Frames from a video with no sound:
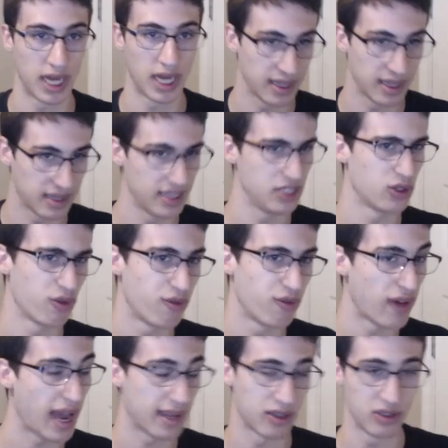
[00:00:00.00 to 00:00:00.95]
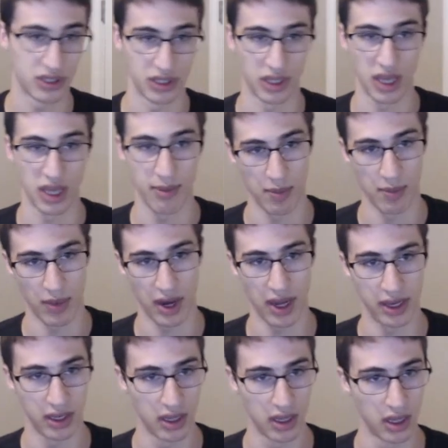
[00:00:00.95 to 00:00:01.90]
I think these are factors to keep in
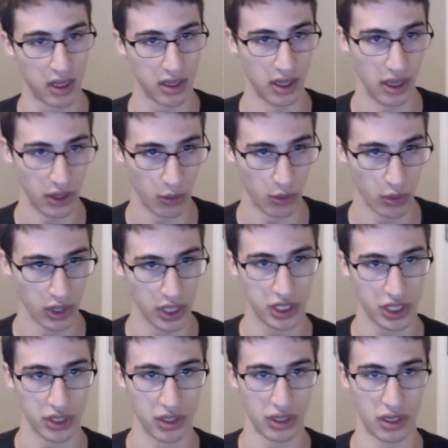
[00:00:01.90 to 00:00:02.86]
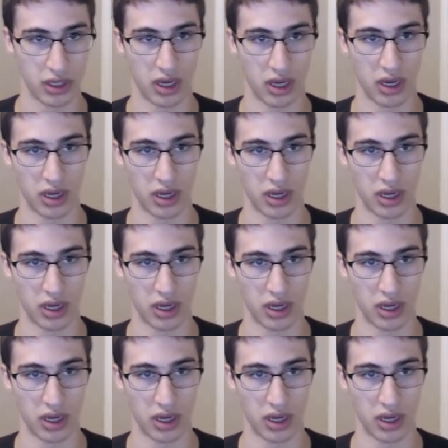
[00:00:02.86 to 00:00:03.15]
mind that you really should,